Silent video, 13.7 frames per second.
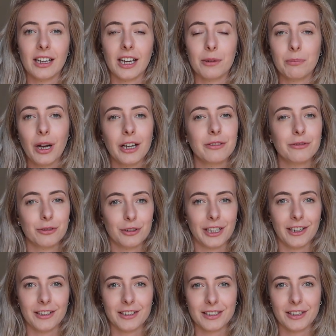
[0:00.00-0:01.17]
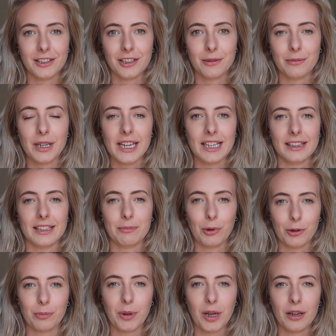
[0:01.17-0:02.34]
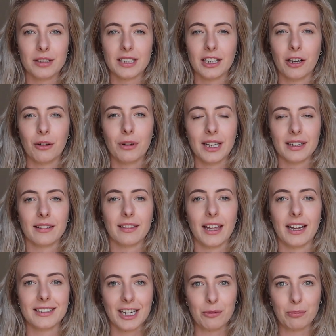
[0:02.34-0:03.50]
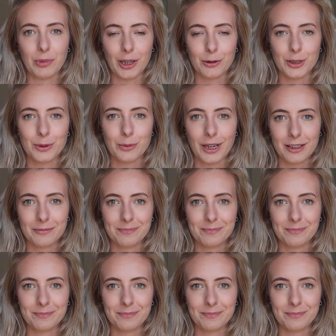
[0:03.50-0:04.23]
I might have already answered them in the blog post, and I'll link that down below as well.